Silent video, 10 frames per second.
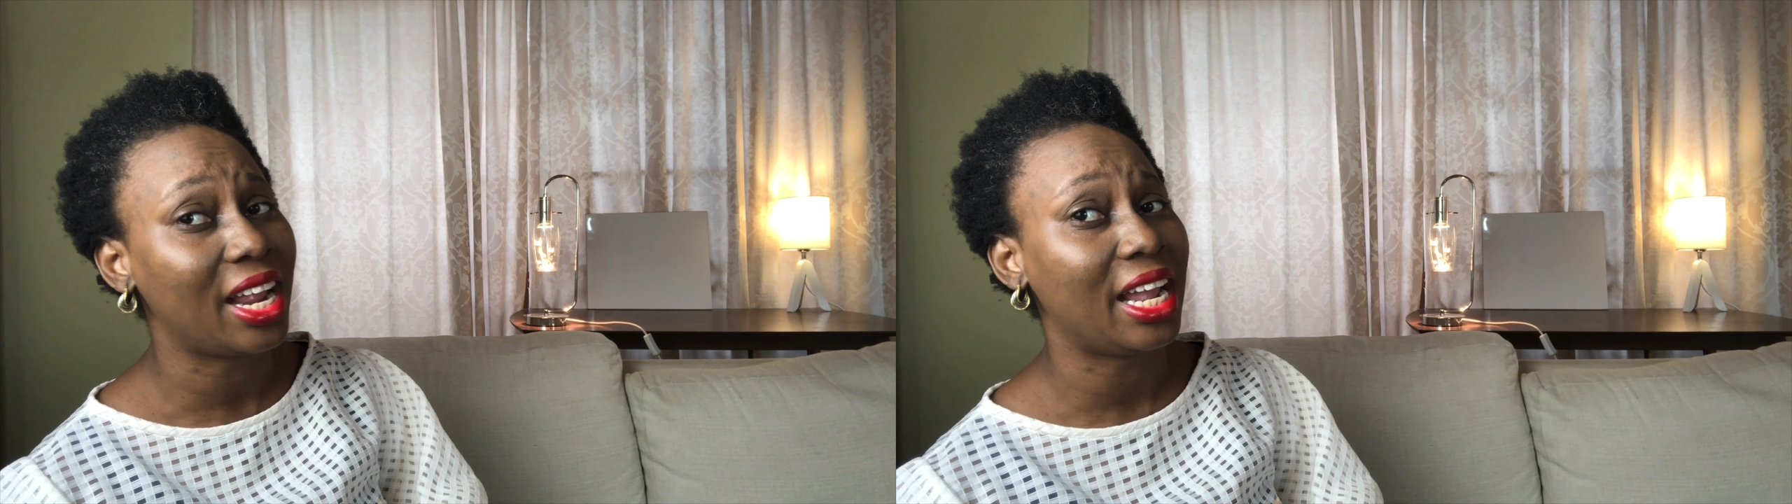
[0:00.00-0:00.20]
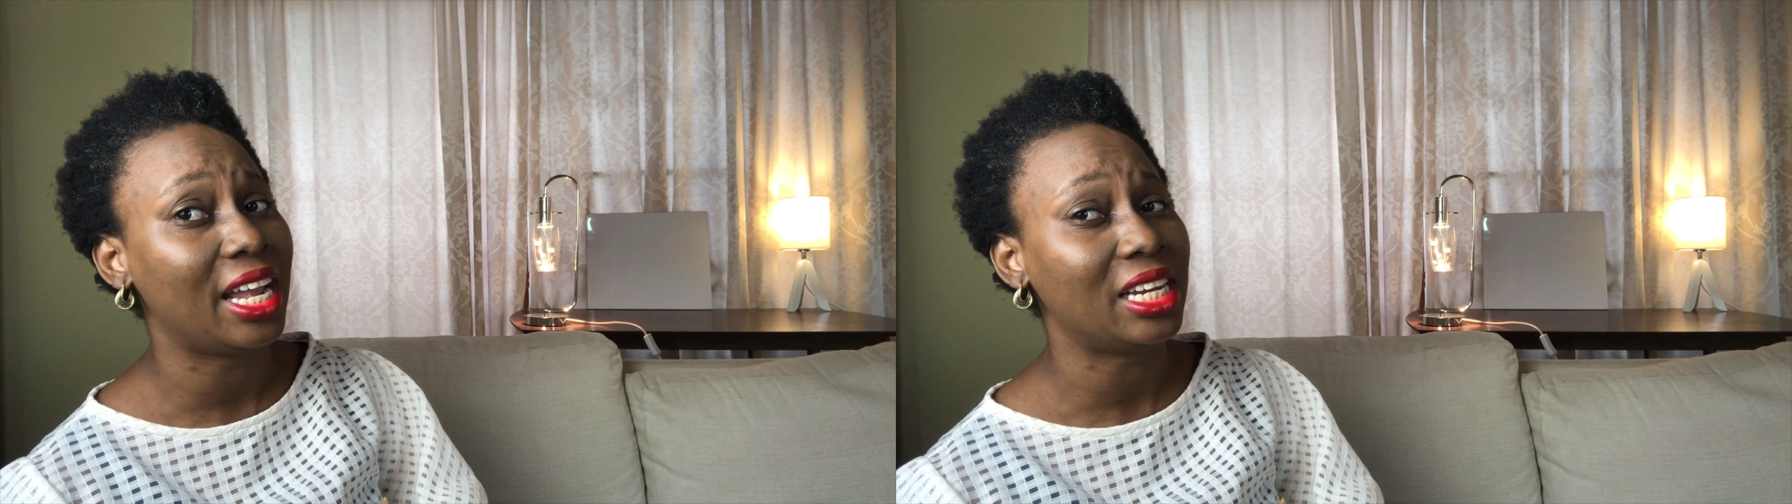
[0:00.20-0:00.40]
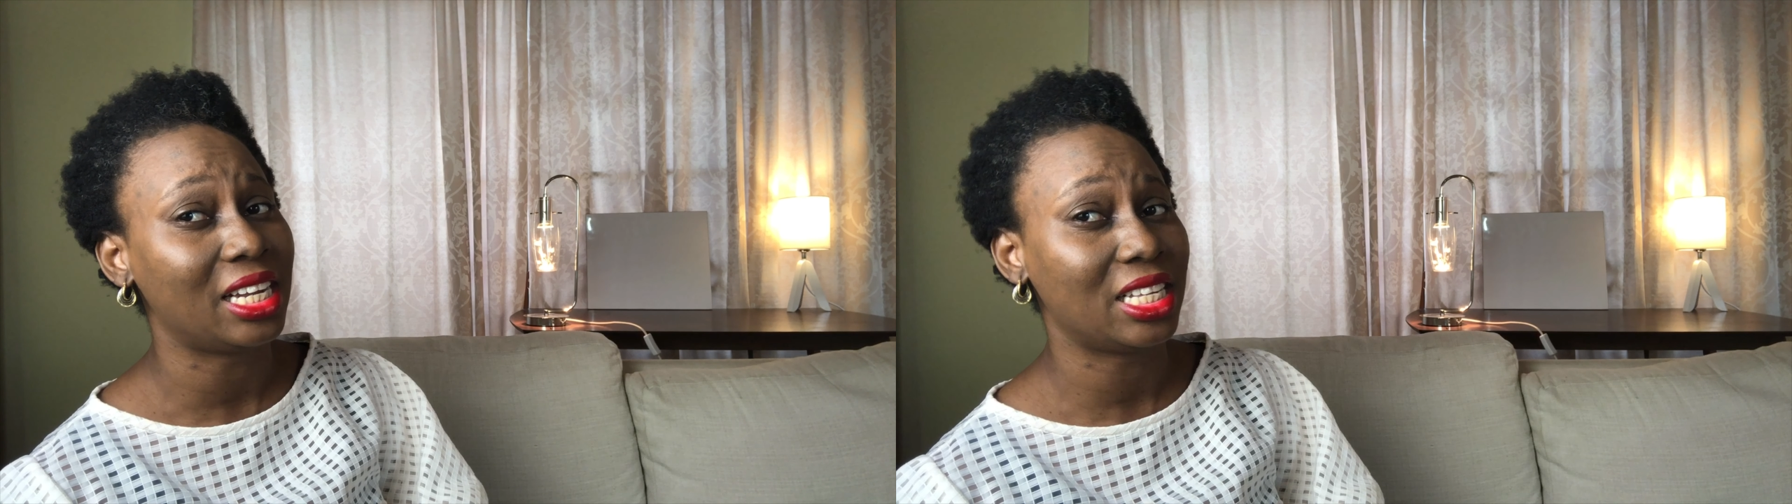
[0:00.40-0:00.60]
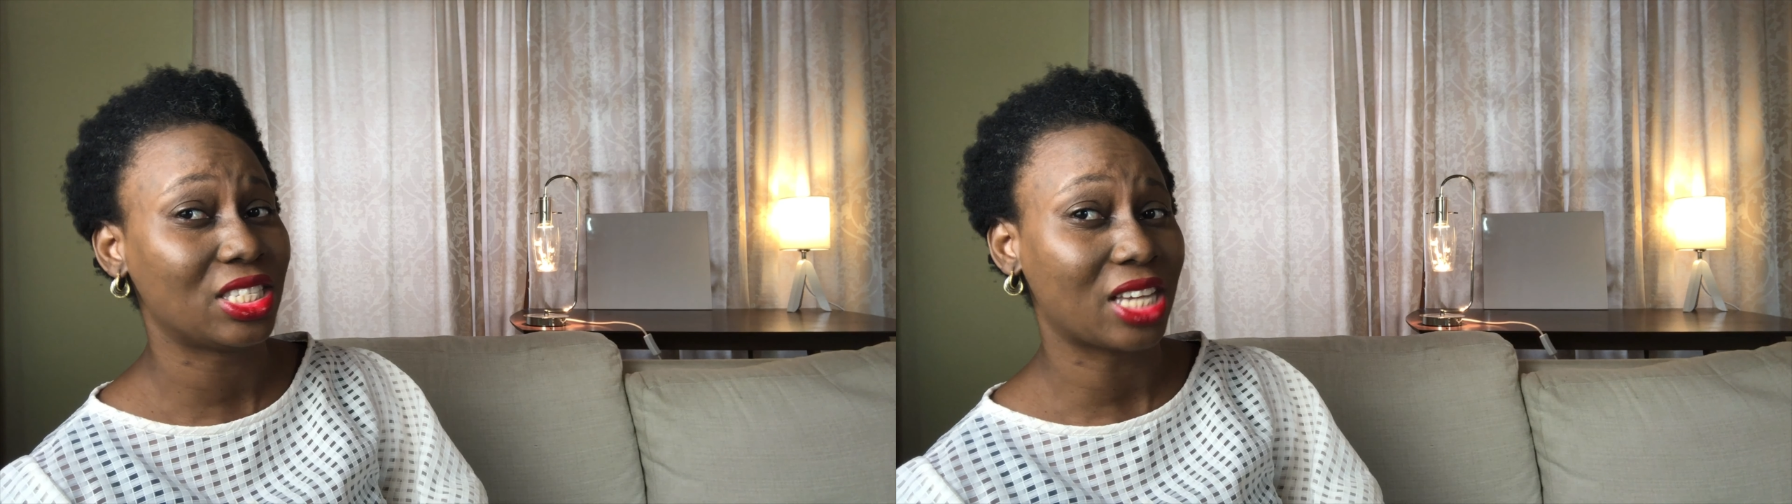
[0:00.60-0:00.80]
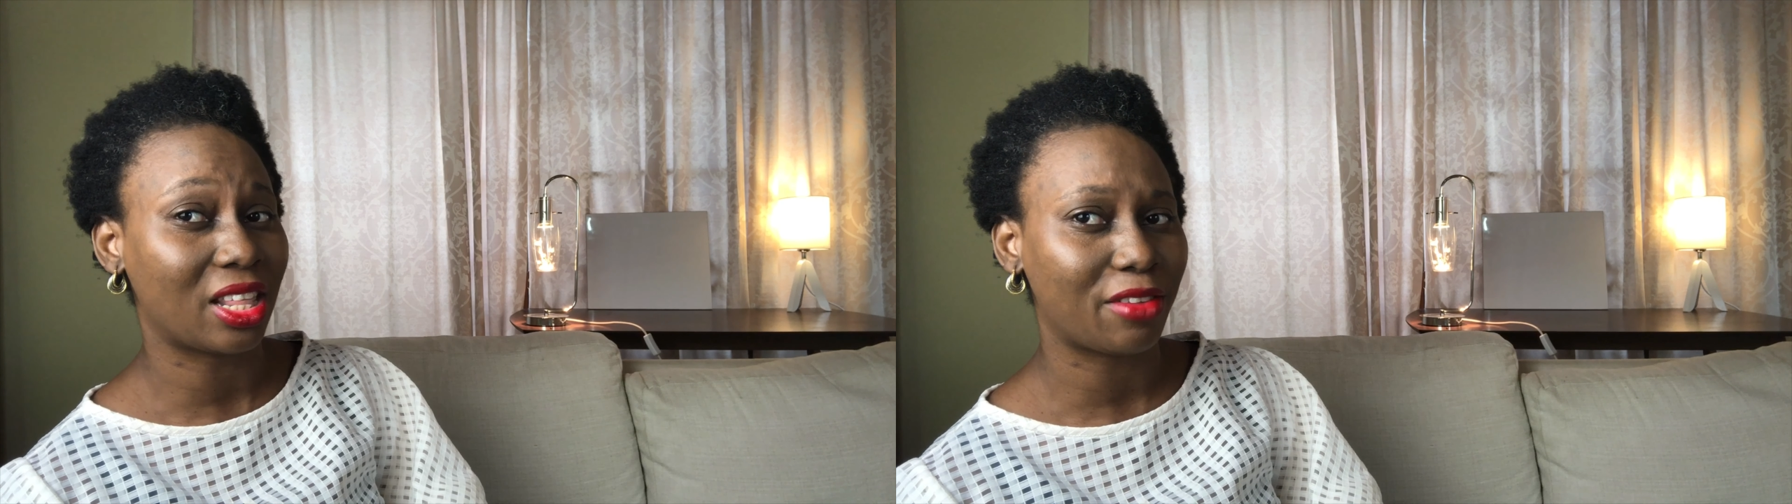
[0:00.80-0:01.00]
and in
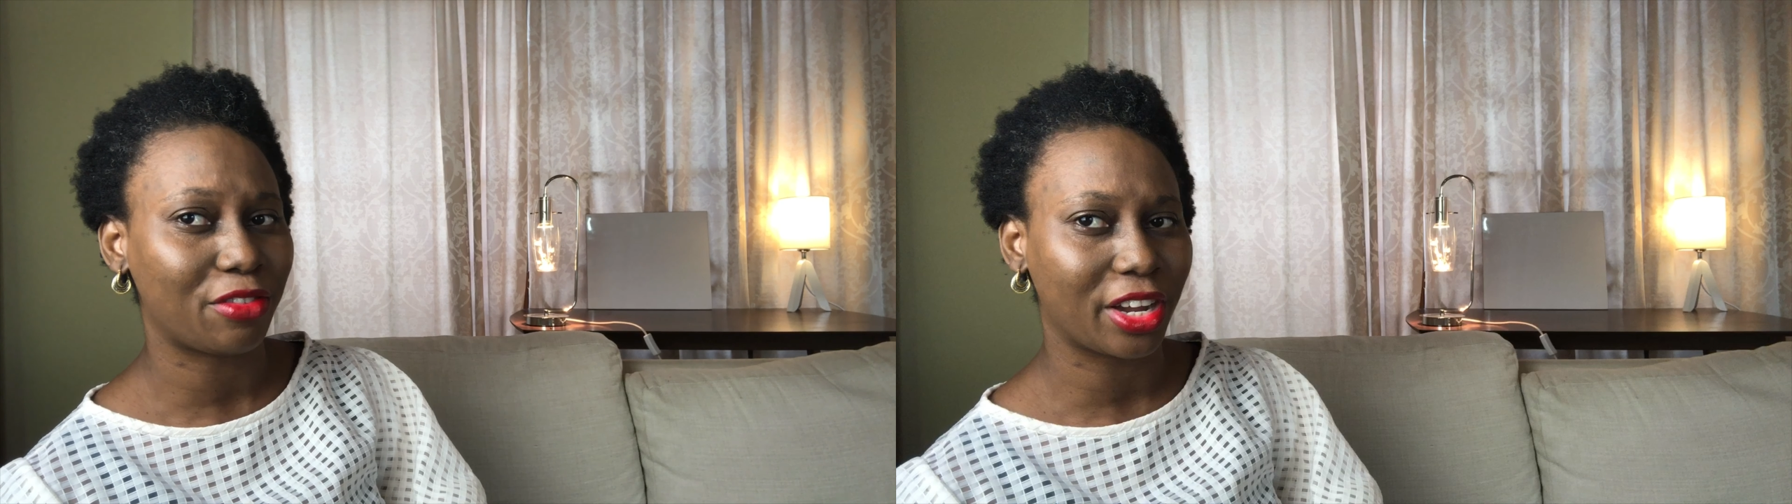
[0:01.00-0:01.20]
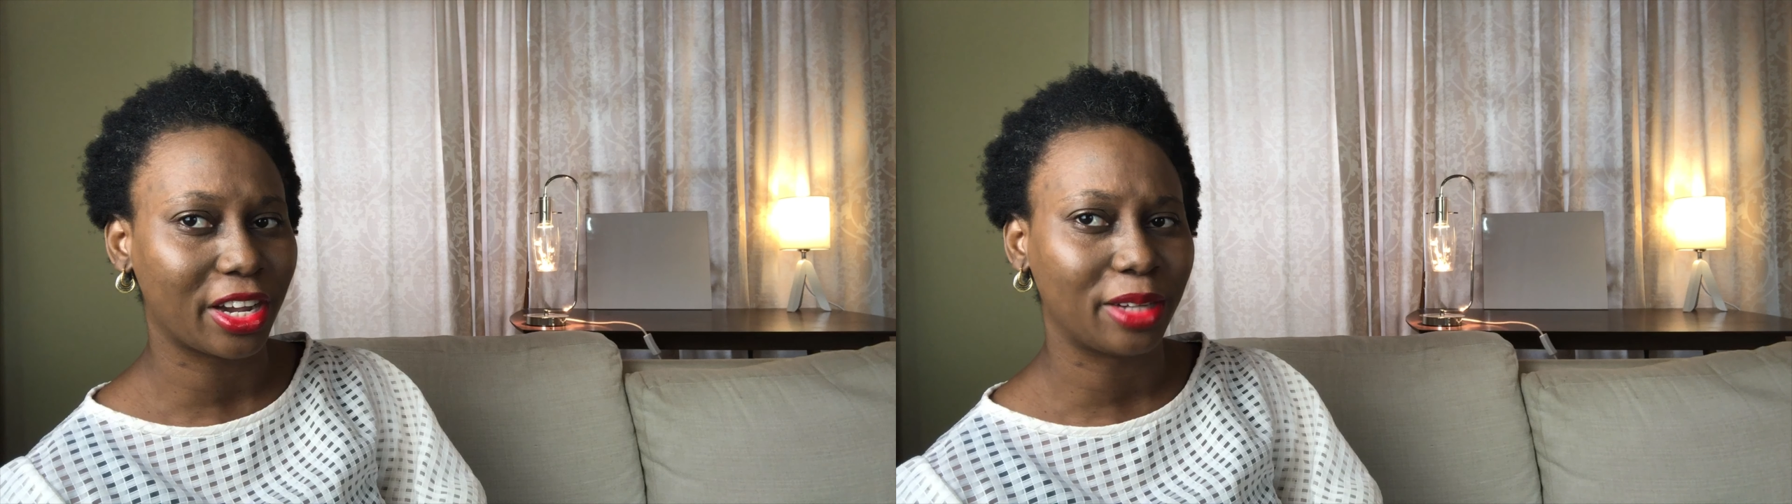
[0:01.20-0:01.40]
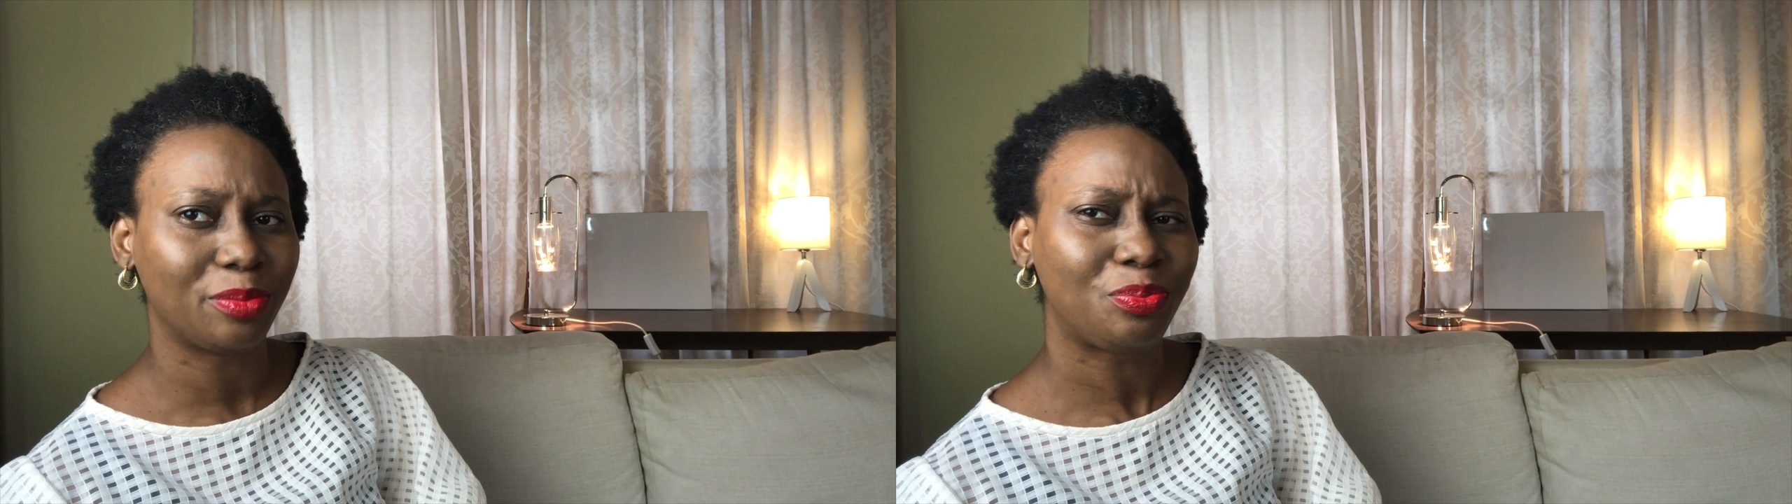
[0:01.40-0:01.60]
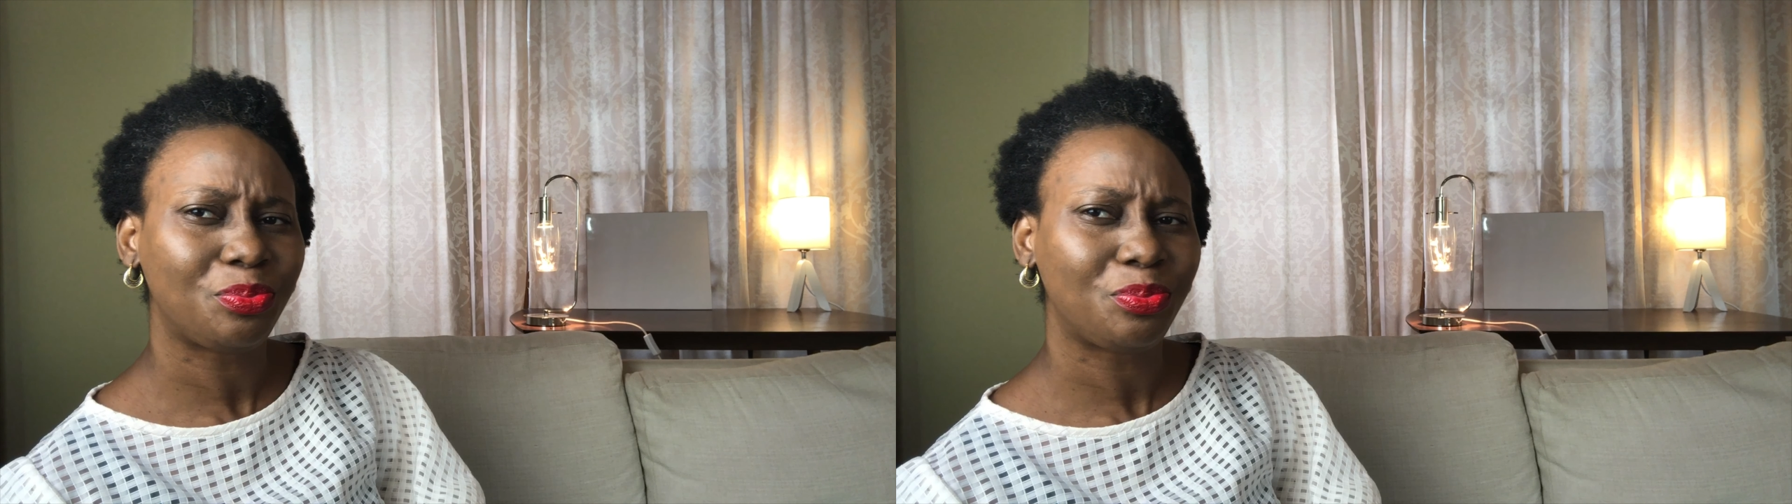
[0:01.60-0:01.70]
South Africa,